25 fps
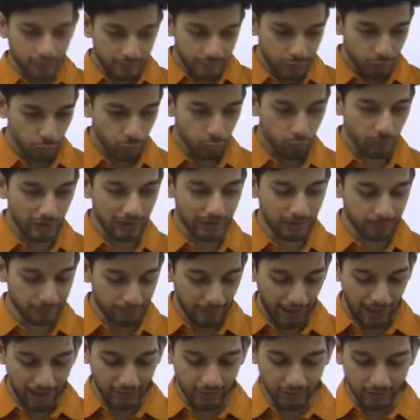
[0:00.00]
So welcome
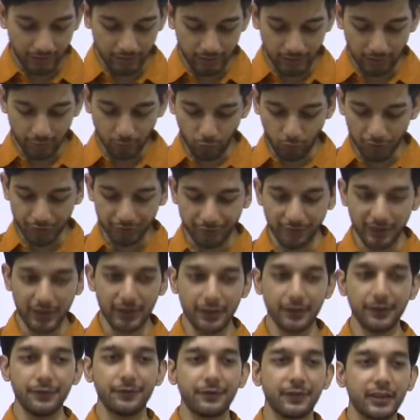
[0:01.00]
back. What
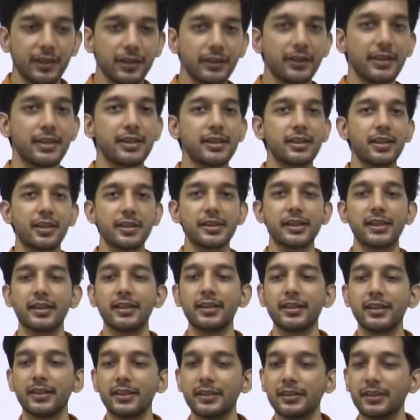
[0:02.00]
we were
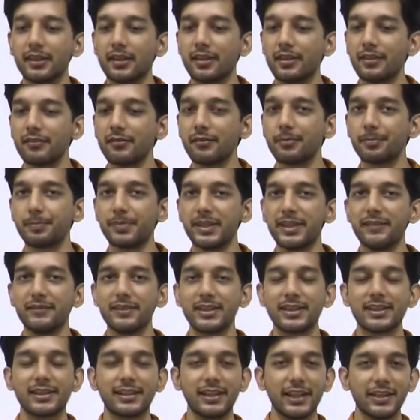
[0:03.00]
discussing in our
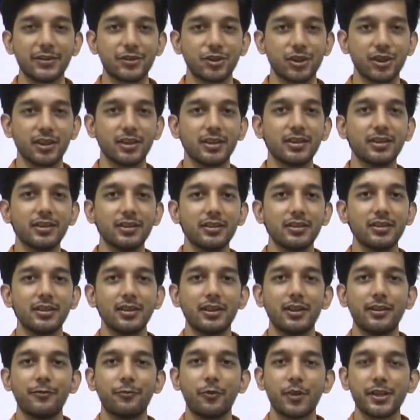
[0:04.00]
previous lecture
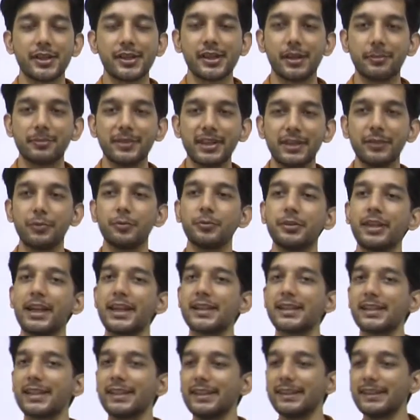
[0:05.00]
was something known
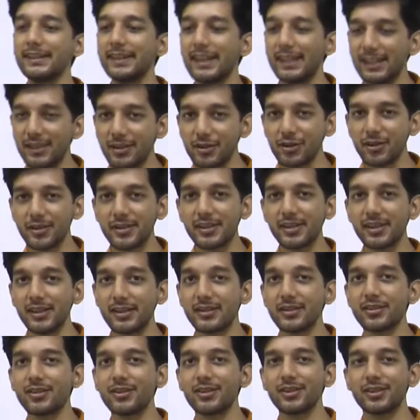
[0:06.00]
as intelligent
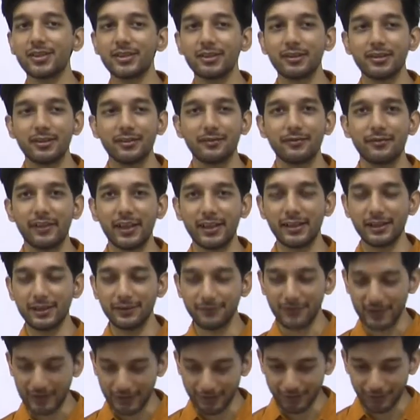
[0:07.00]
search, wherein
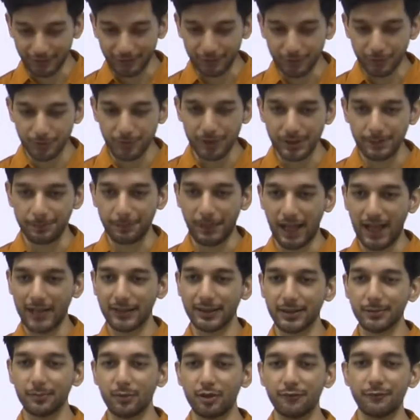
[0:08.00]
we introduced the
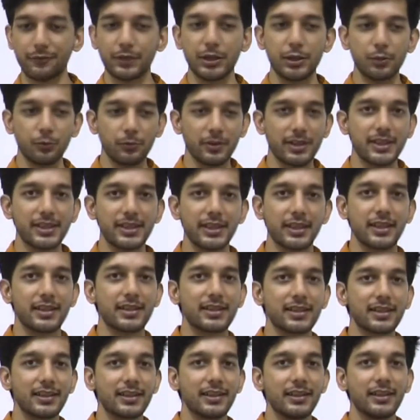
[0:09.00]
paradigm of
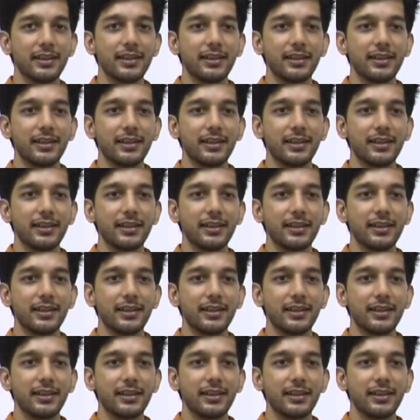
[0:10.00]
heuristics,